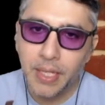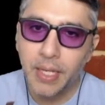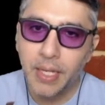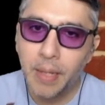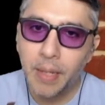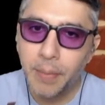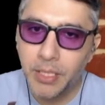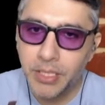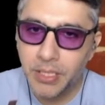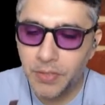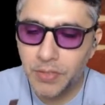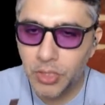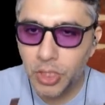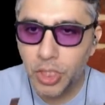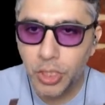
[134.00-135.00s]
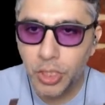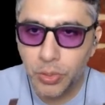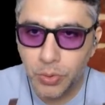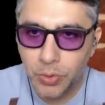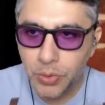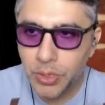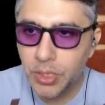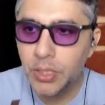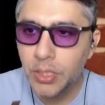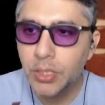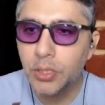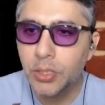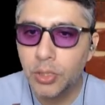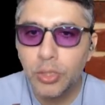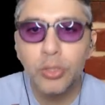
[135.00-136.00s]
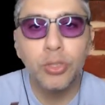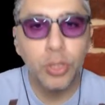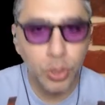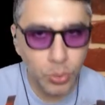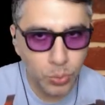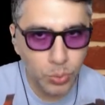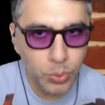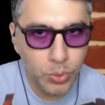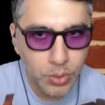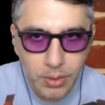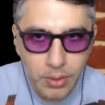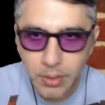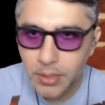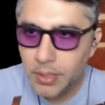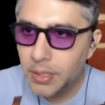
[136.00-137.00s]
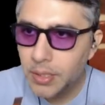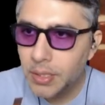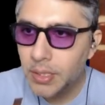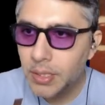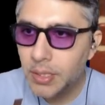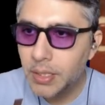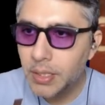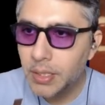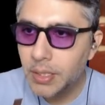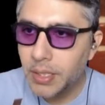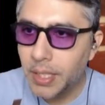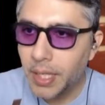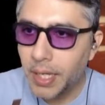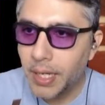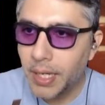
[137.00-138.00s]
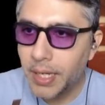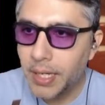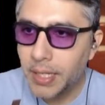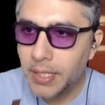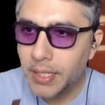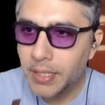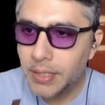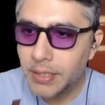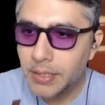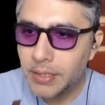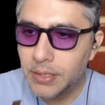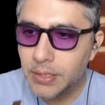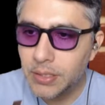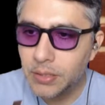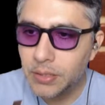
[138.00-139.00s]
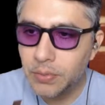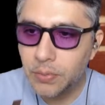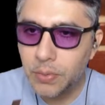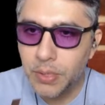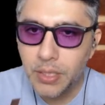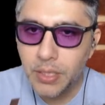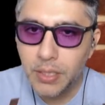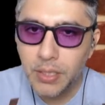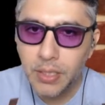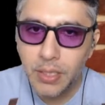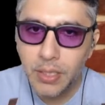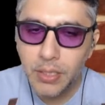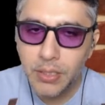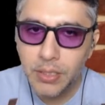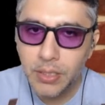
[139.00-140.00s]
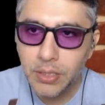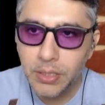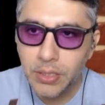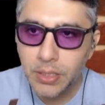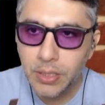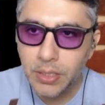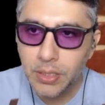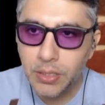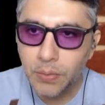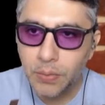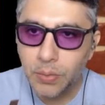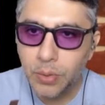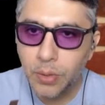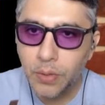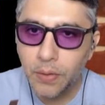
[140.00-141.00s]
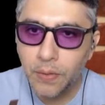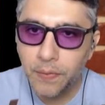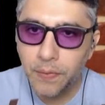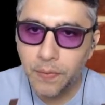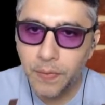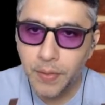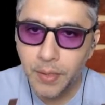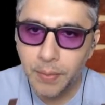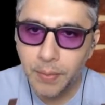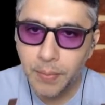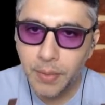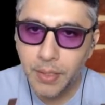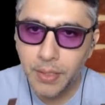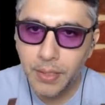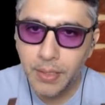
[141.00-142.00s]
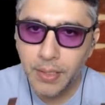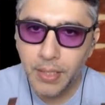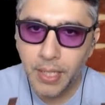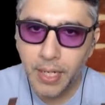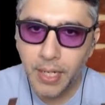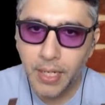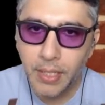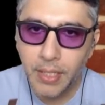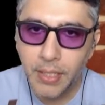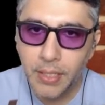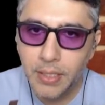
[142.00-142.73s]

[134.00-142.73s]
bunch of to-dos to do, and we are just gonna roll from there.